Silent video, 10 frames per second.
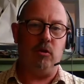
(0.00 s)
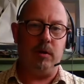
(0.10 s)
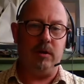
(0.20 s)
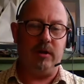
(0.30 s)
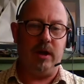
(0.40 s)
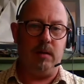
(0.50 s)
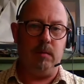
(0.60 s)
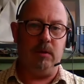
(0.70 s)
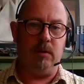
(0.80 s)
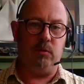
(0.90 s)
during the day,
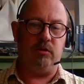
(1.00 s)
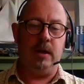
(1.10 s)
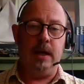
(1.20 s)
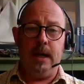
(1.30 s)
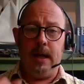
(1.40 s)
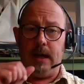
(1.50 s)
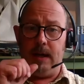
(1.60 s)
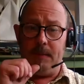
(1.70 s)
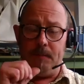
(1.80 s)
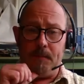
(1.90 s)
which was
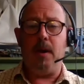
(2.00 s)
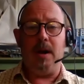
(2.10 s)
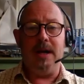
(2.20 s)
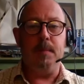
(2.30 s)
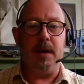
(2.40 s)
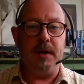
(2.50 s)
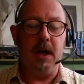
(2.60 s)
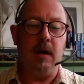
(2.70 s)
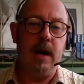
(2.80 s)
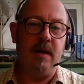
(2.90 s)
um, pioneered by
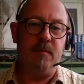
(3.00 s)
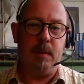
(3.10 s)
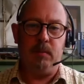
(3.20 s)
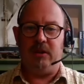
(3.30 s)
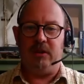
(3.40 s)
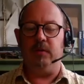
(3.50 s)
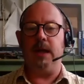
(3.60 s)
the R A F. People tend to